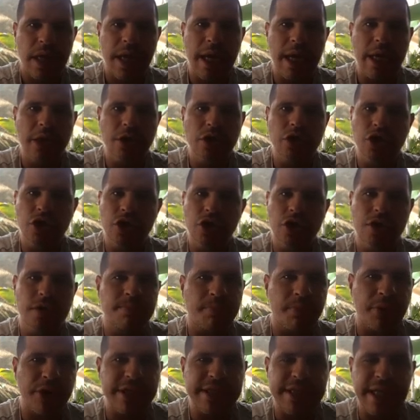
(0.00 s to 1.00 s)
and just
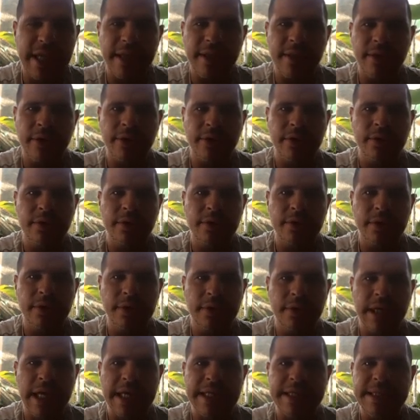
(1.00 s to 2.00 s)
press enter.
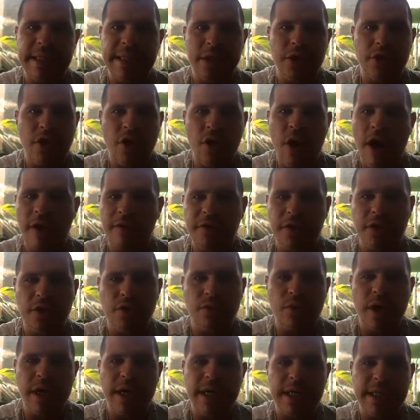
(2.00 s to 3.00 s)
That's it. You don't have to
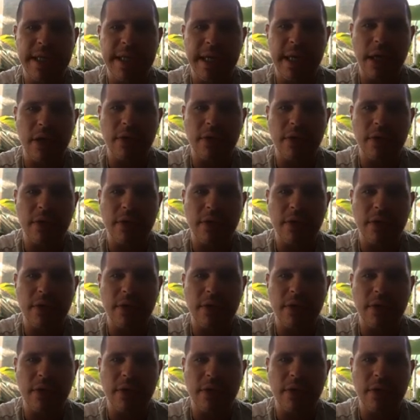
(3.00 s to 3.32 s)
do anything